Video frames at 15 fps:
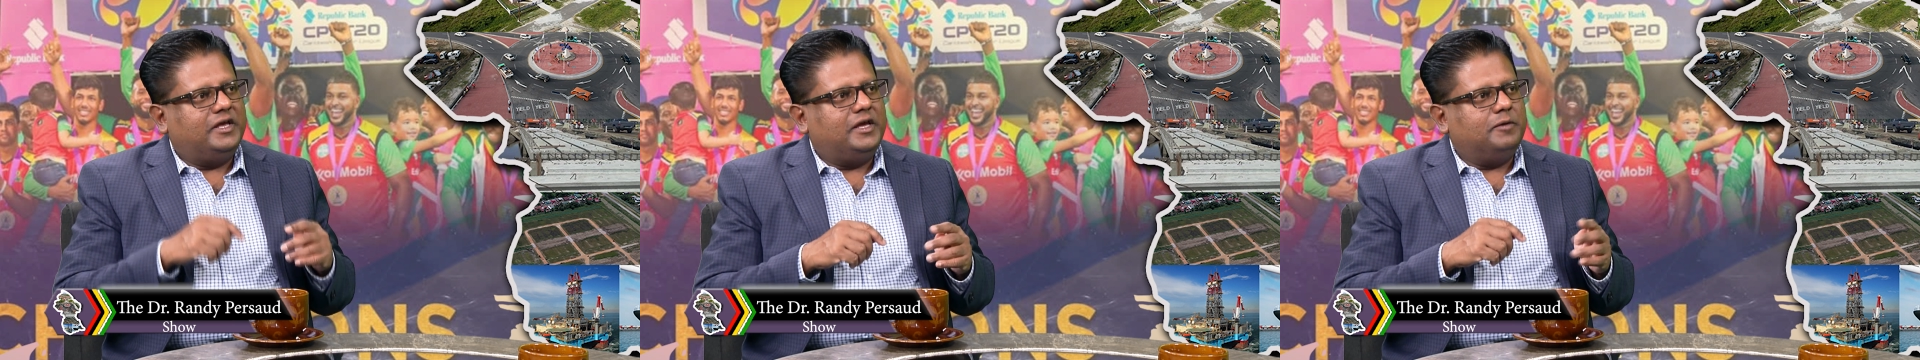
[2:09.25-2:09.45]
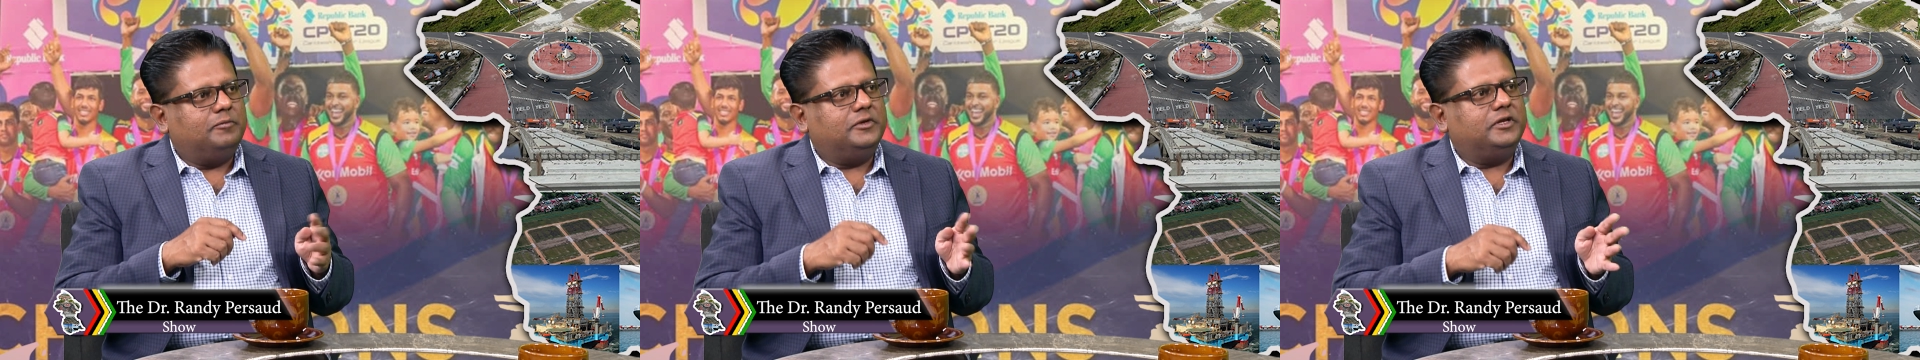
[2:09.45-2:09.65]

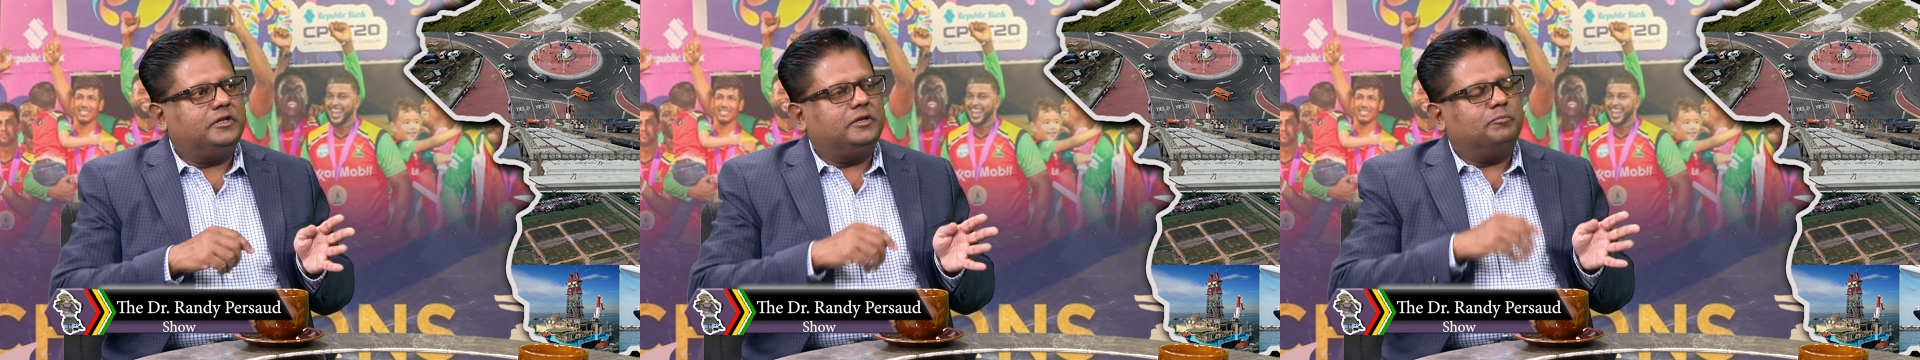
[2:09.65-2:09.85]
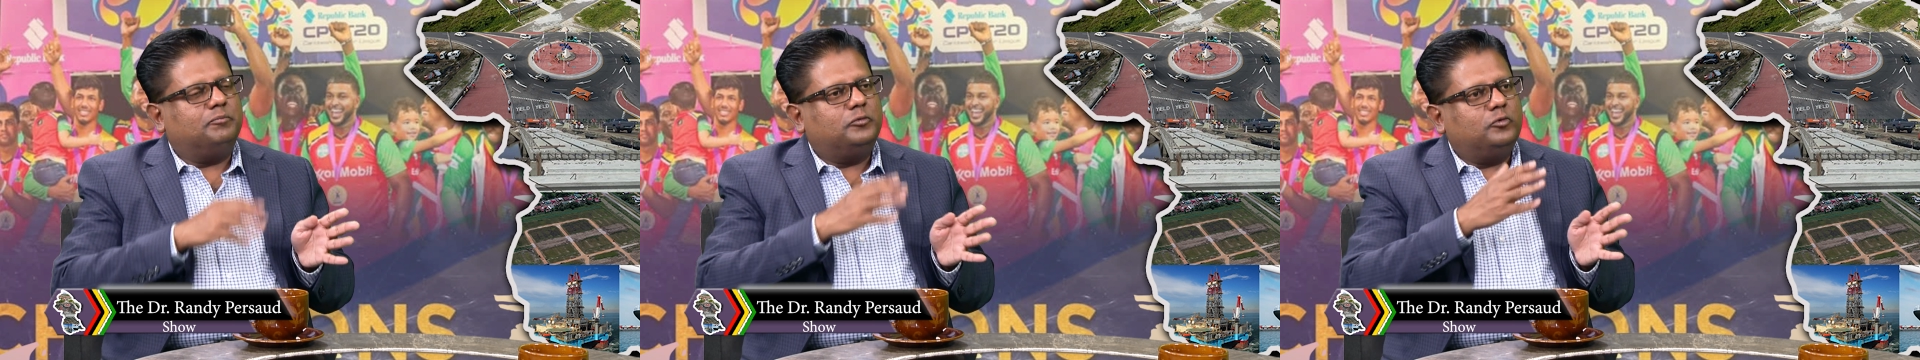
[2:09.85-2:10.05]
aimed
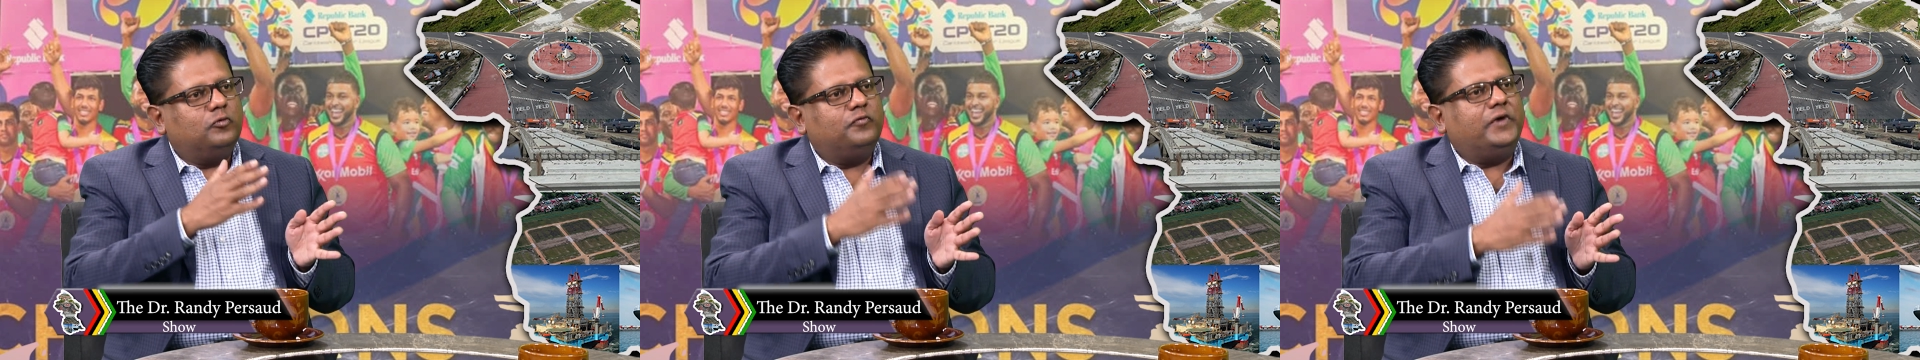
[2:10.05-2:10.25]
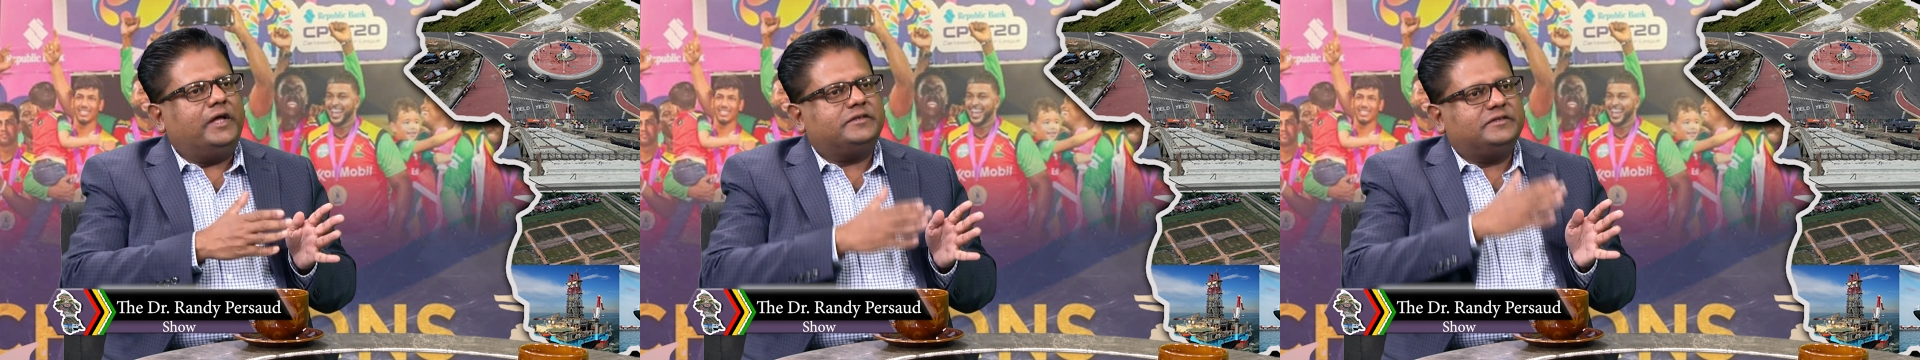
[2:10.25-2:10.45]

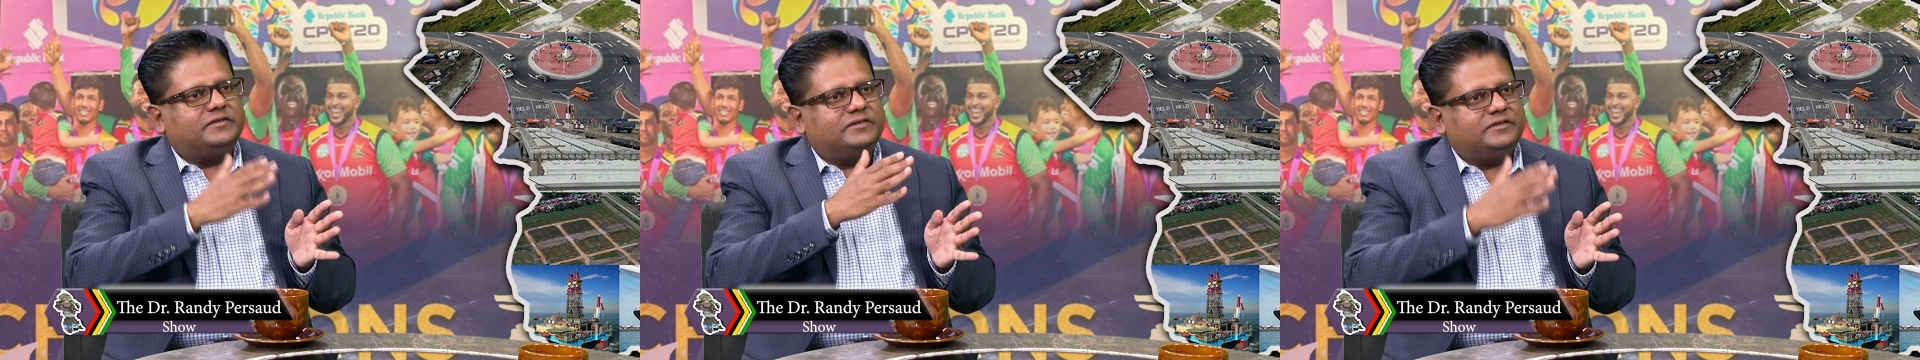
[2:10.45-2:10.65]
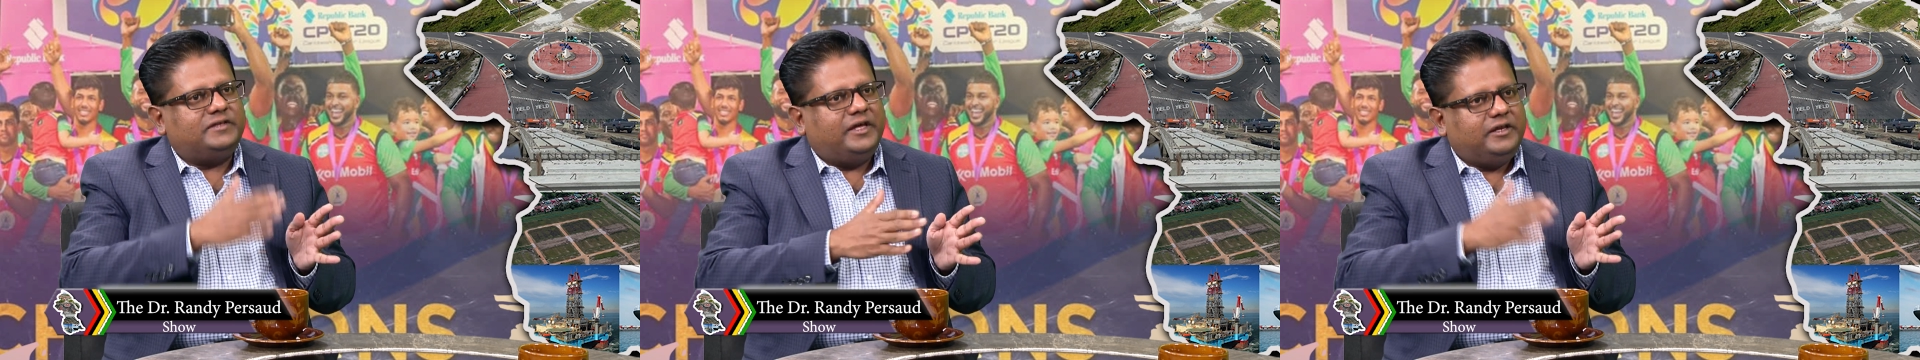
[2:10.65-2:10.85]
at
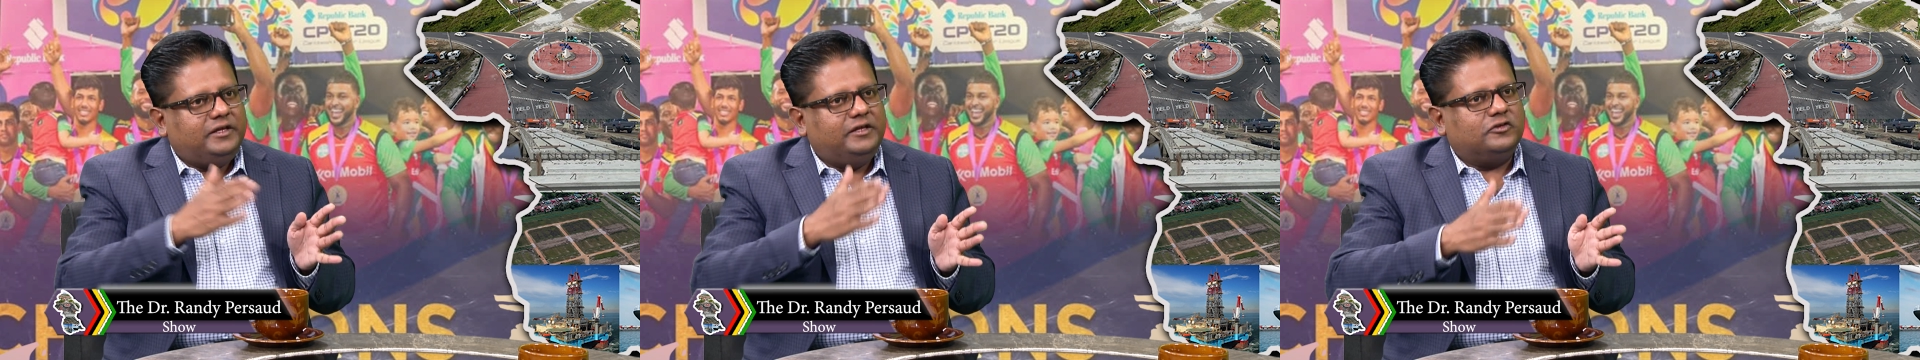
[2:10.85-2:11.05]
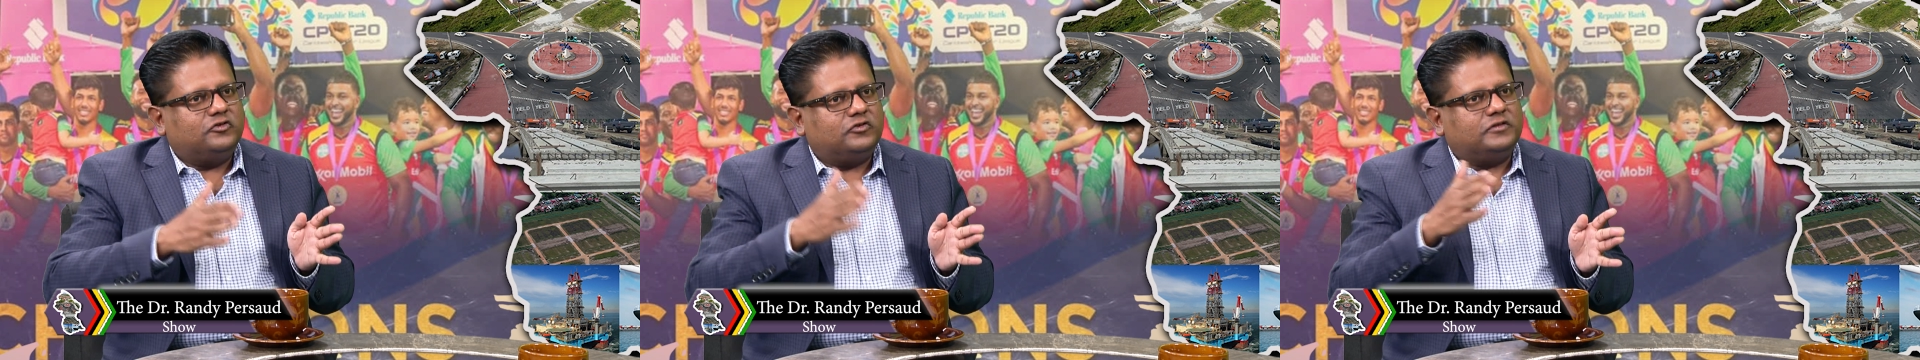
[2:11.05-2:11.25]
steady
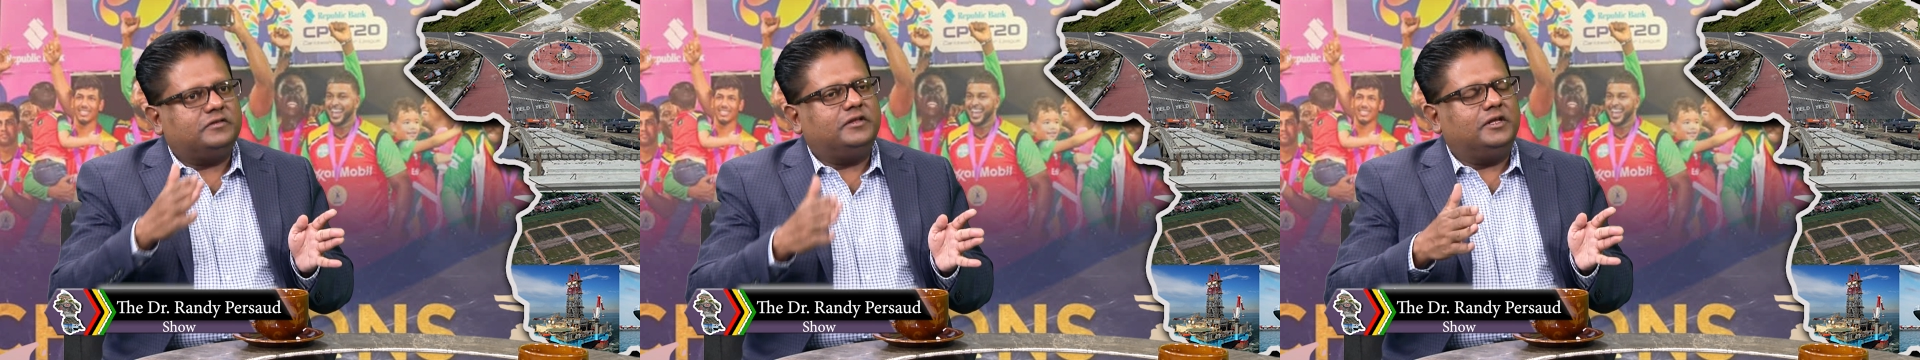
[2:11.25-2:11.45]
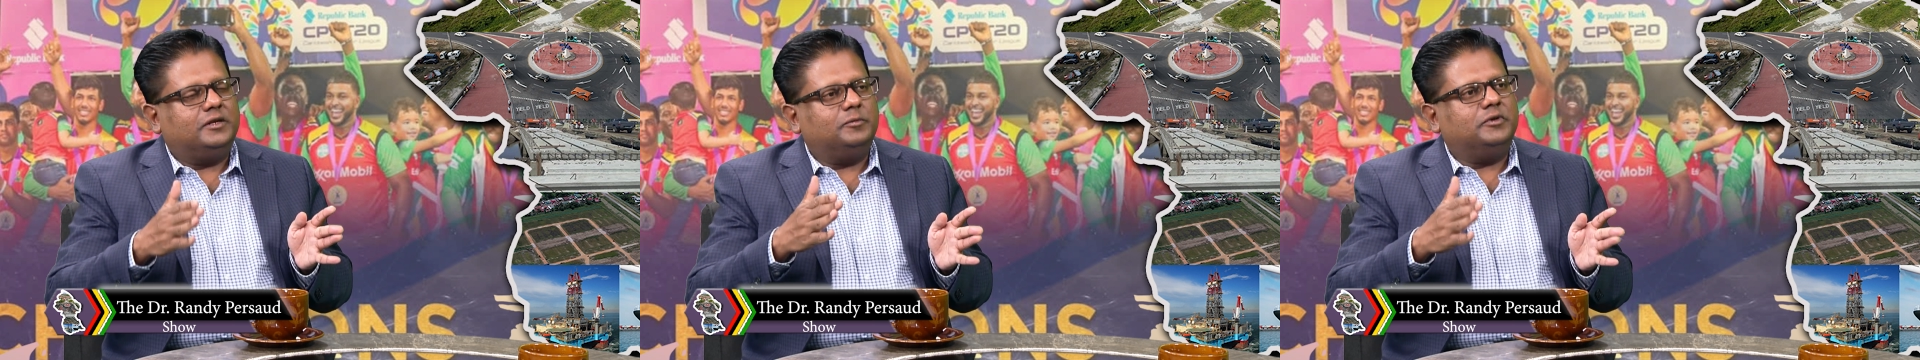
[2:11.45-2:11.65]
and
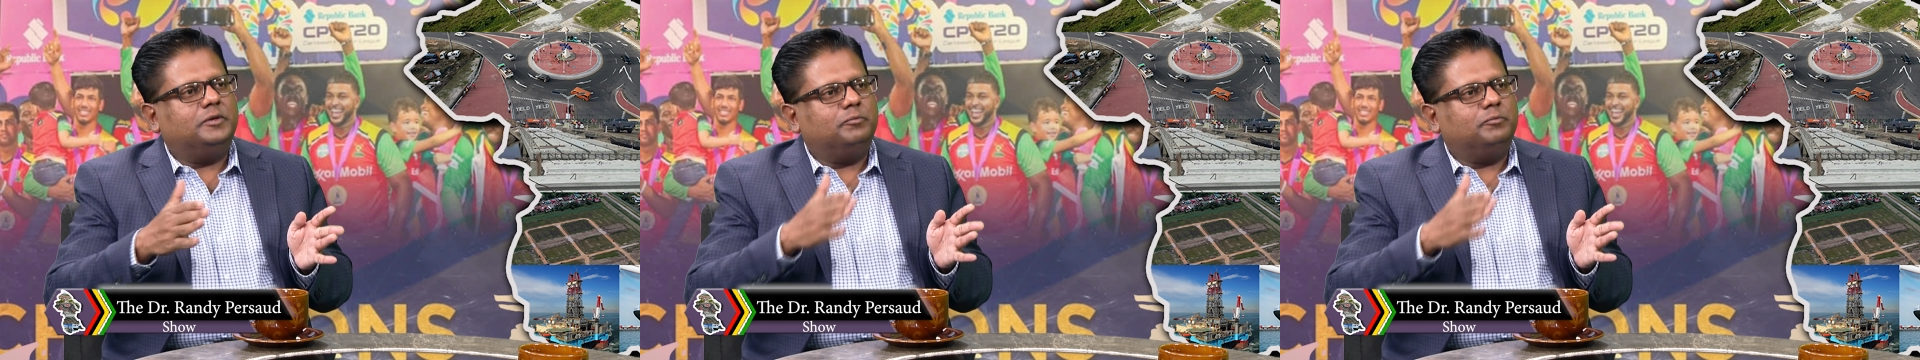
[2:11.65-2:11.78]
sustainable